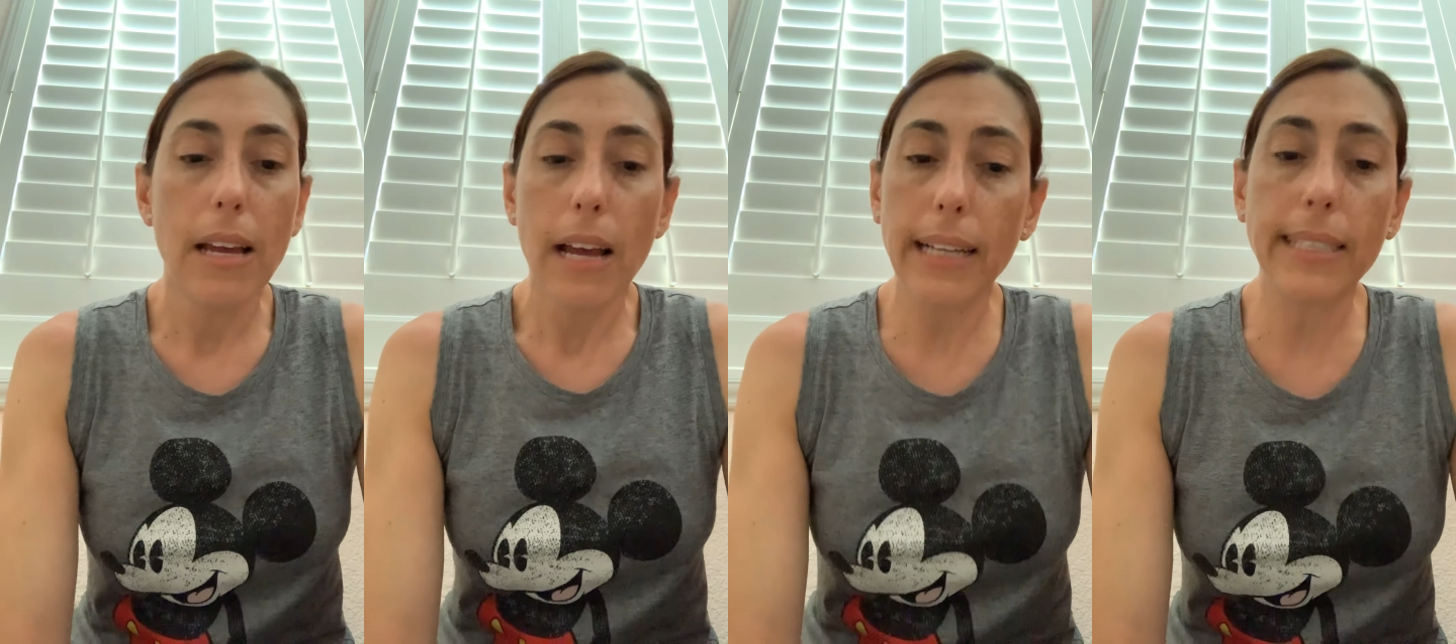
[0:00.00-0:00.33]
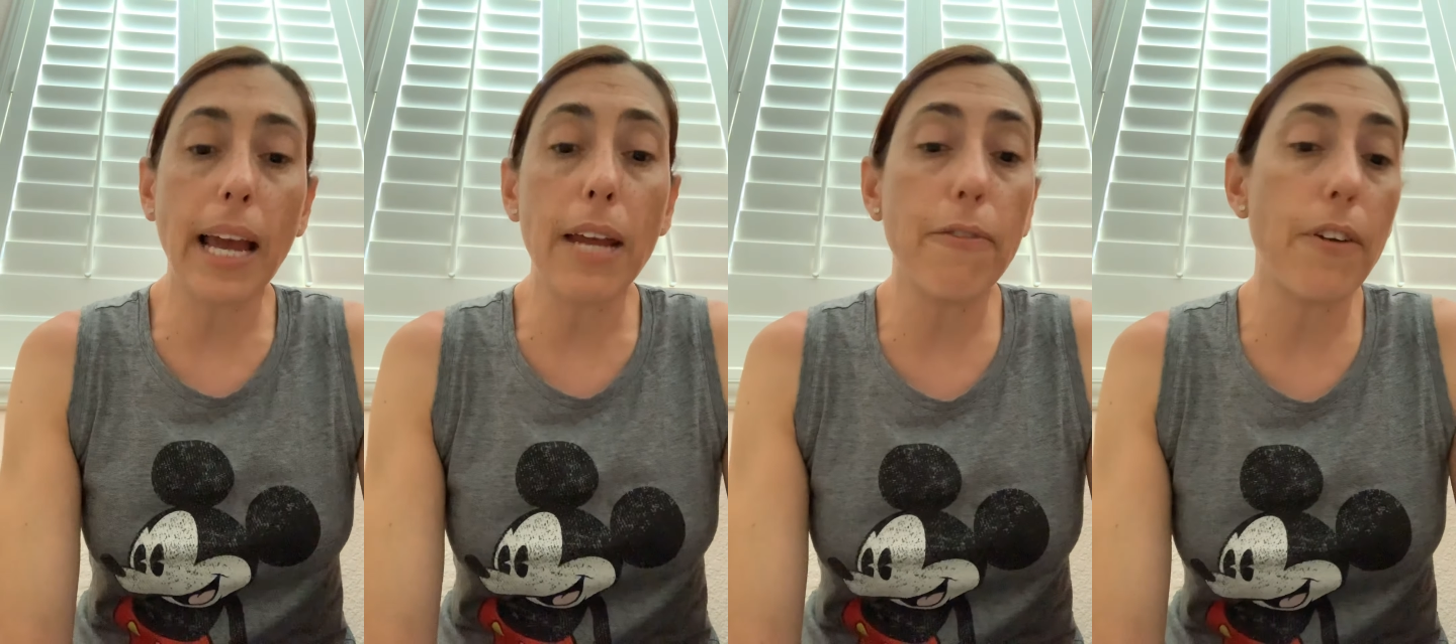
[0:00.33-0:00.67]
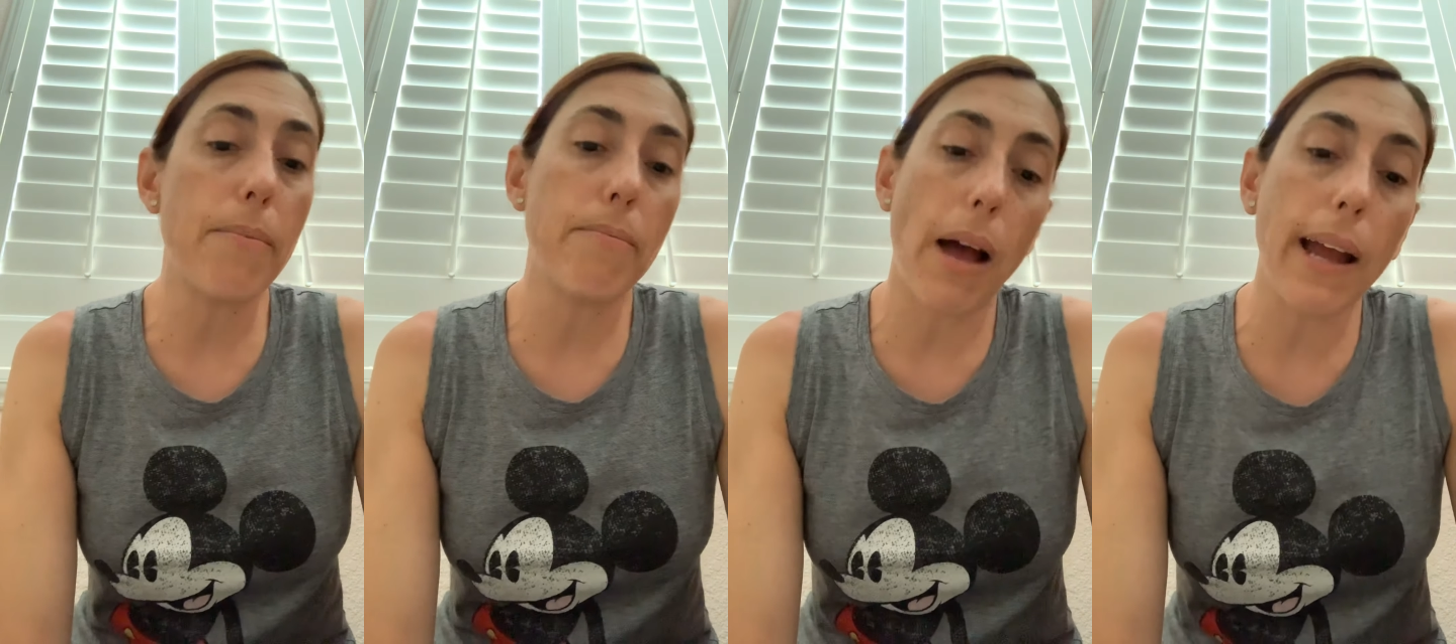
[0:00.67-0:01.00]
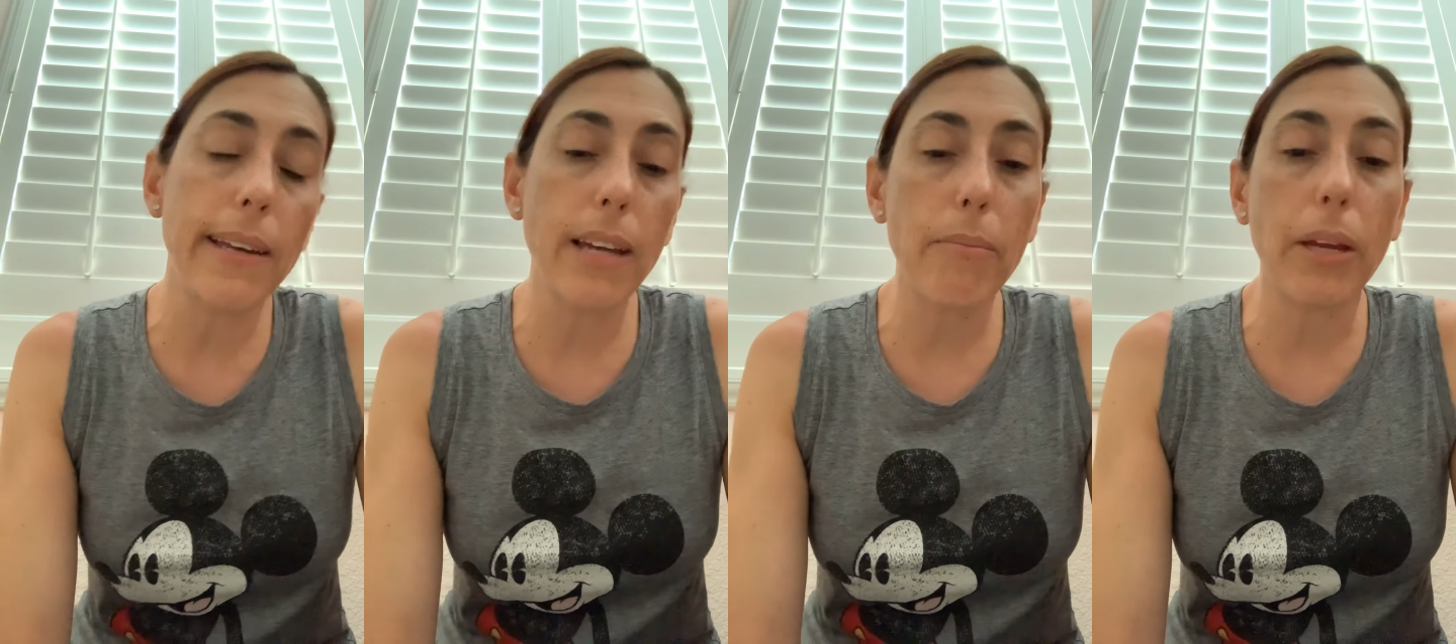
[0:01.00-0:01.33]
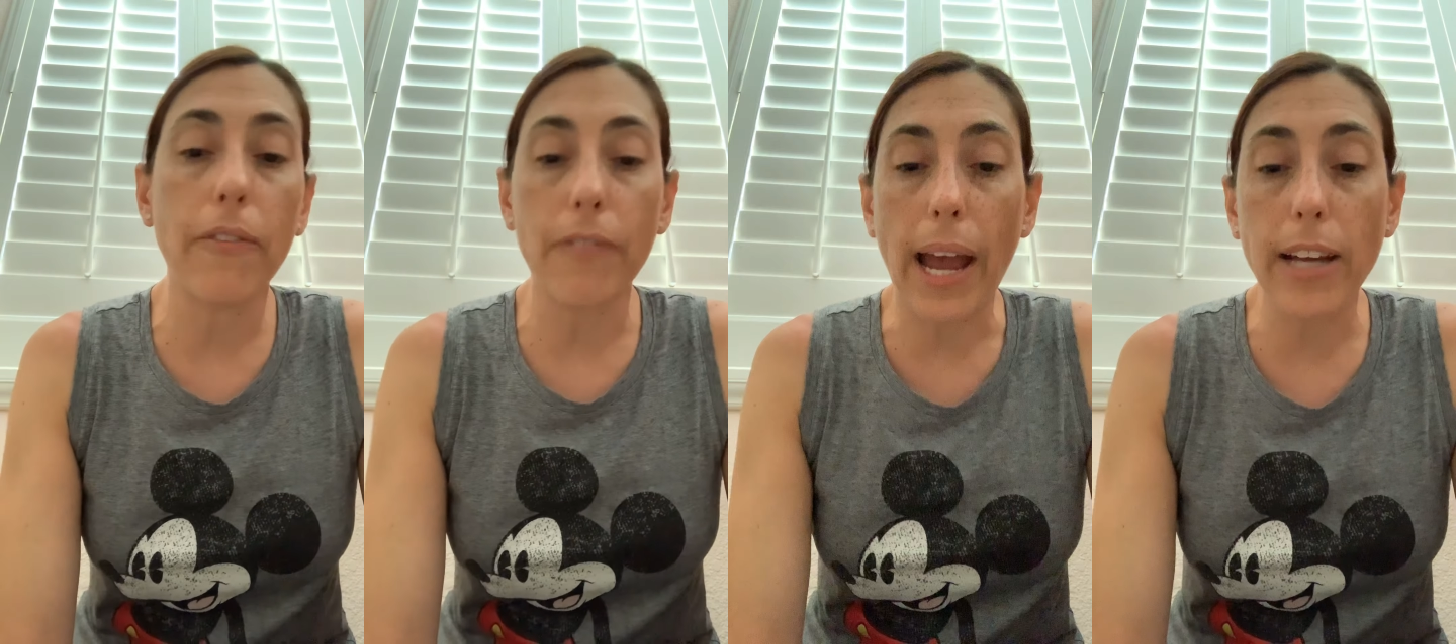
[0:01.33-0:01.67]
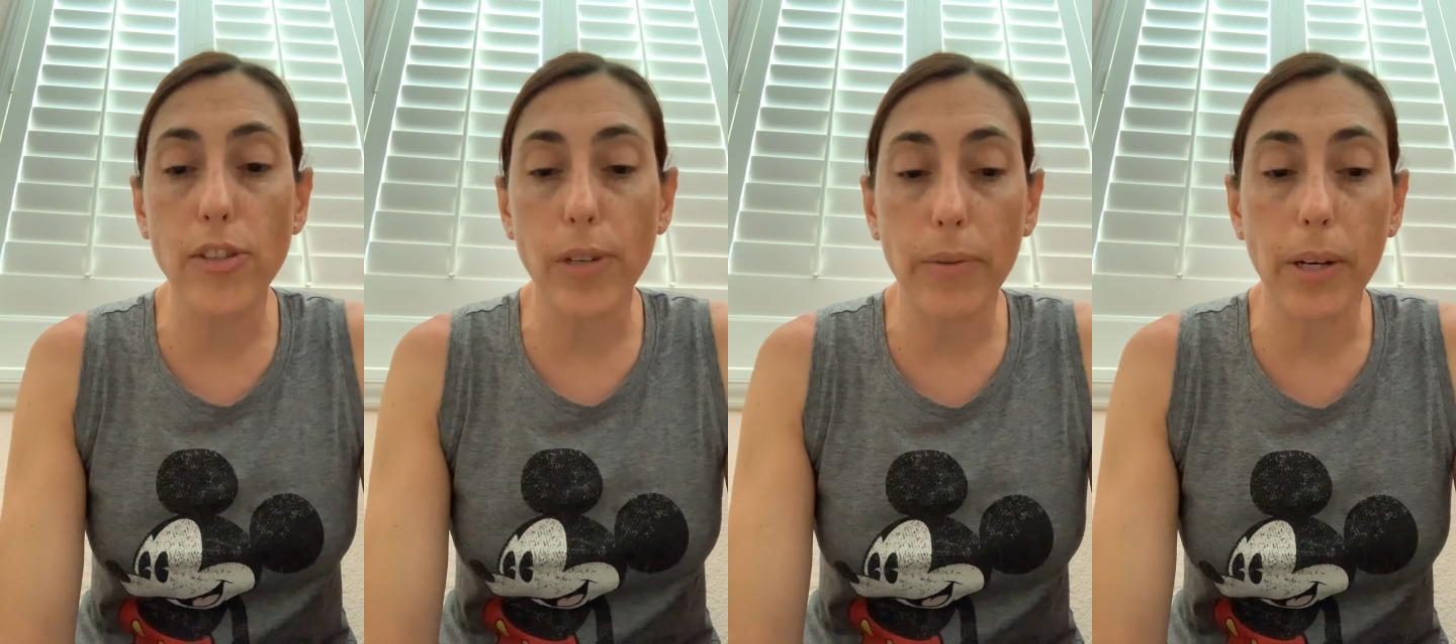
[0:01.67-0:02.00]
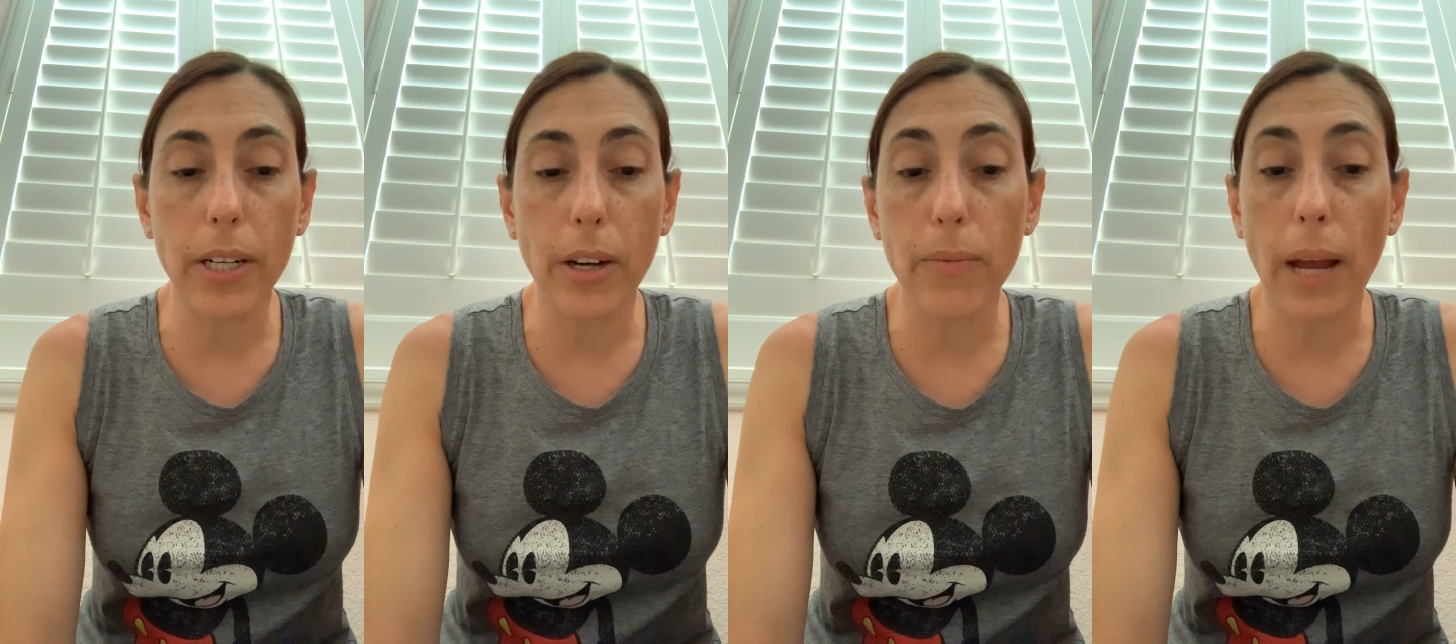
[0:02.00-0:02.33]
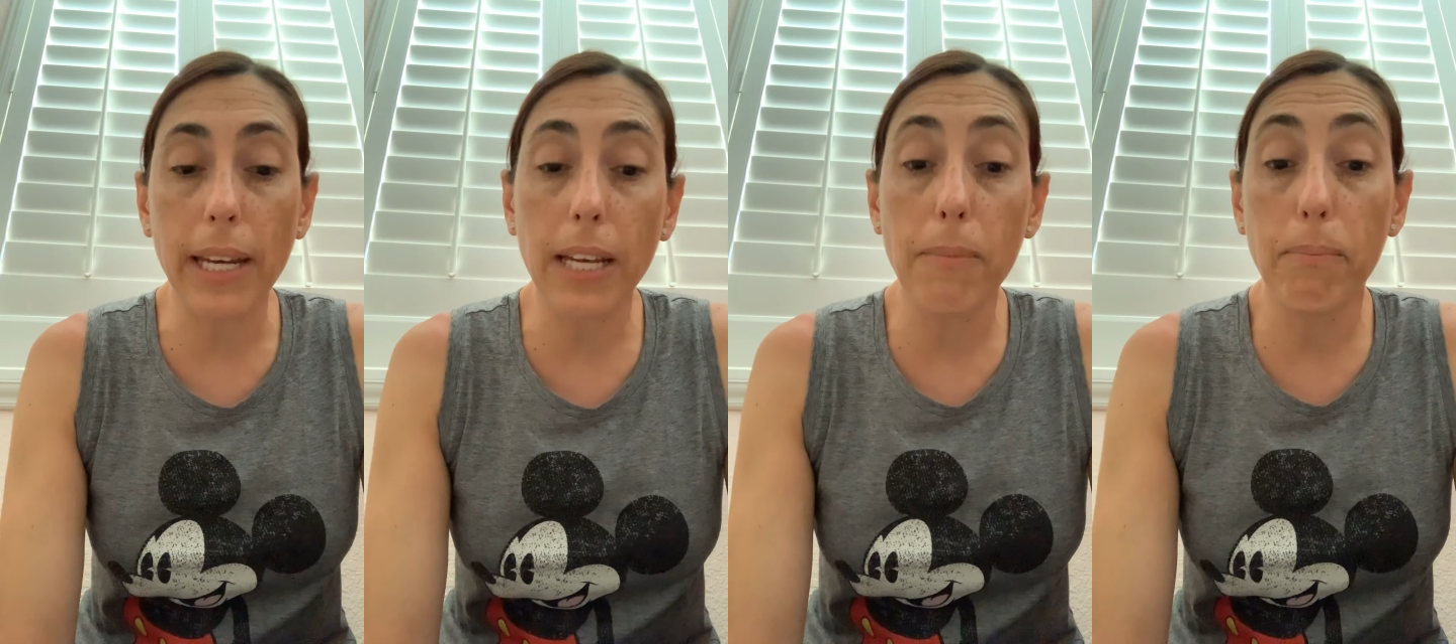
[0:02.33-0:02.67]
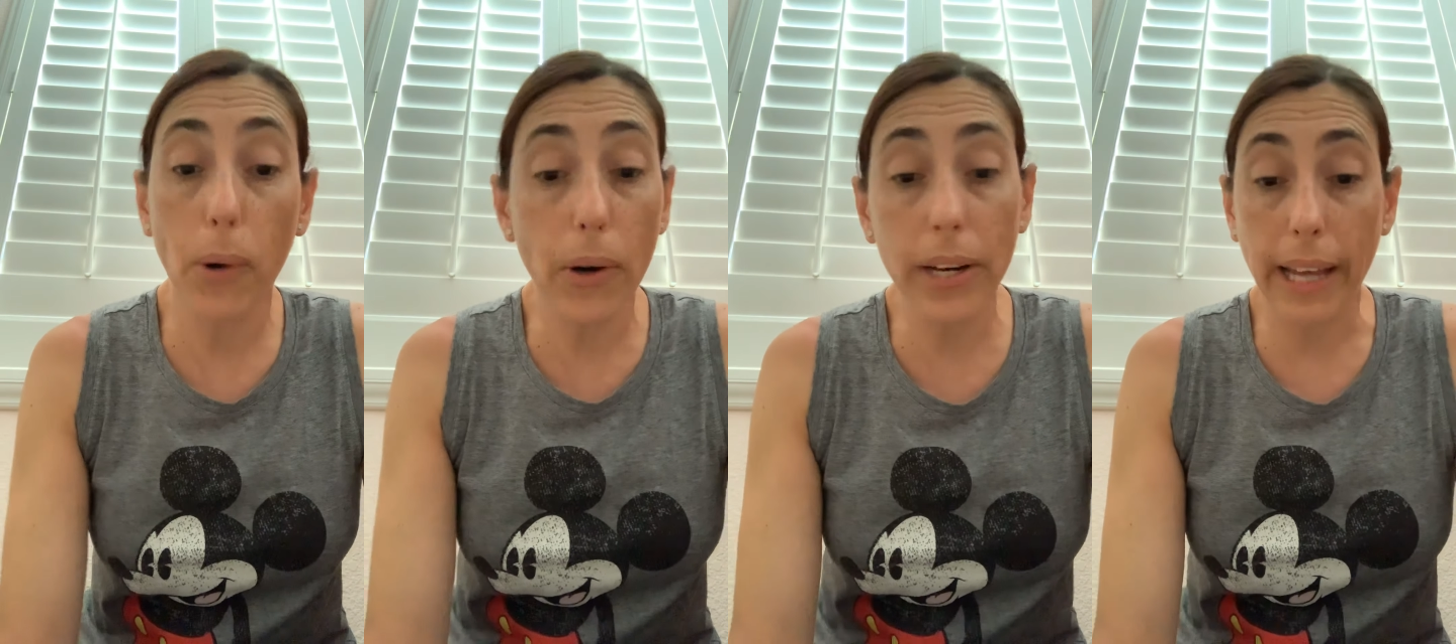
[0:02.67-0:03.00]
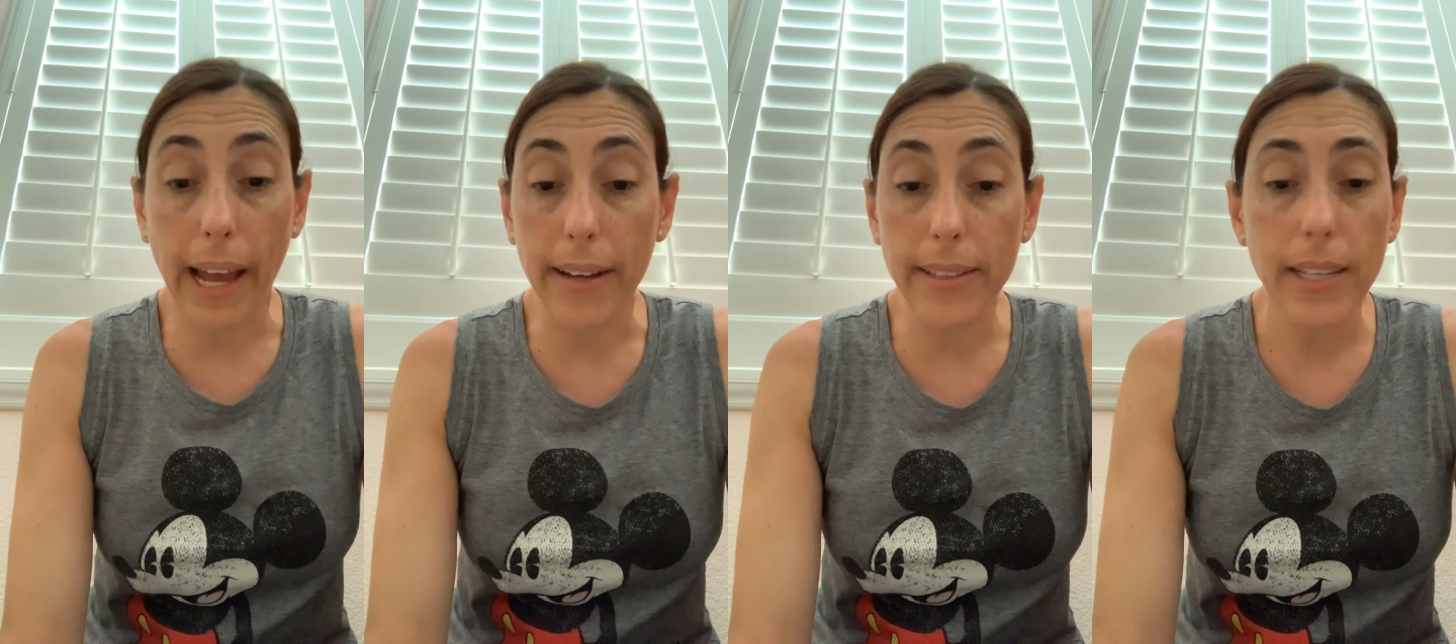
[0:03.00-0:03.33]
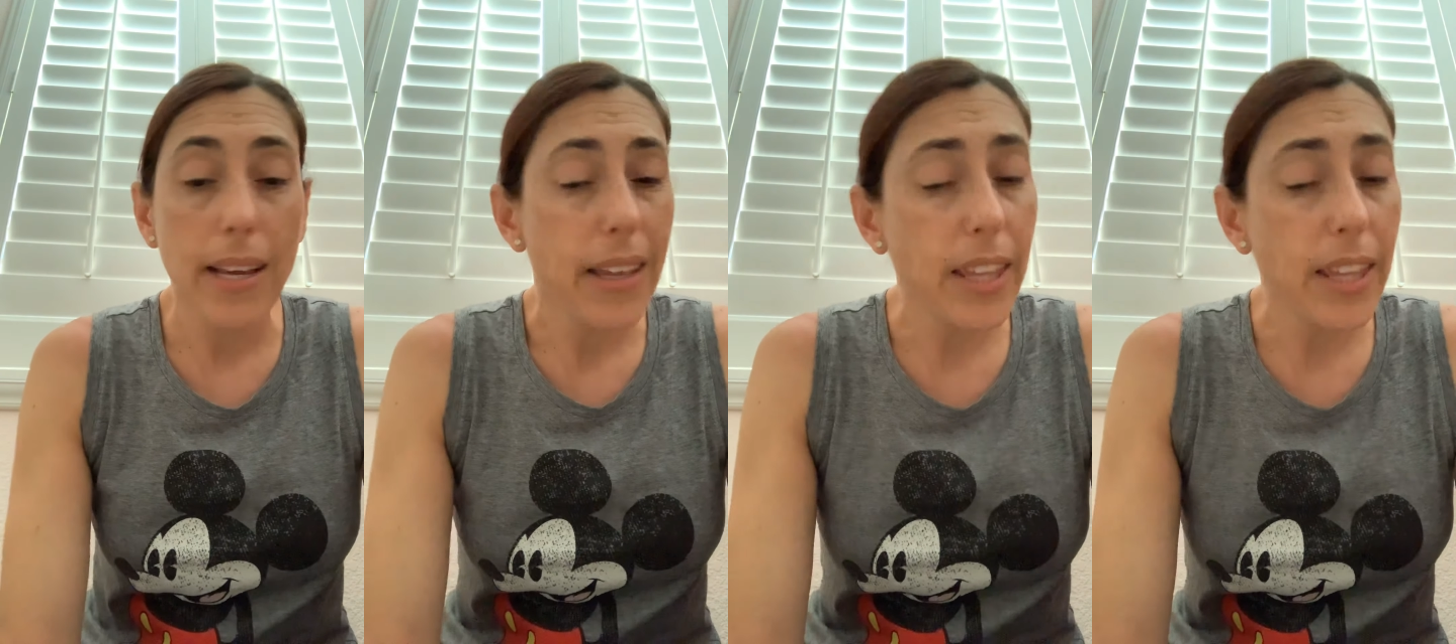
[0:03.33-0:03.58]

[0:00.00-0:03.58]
Aside from mind-numbing factory work or running a boarding house,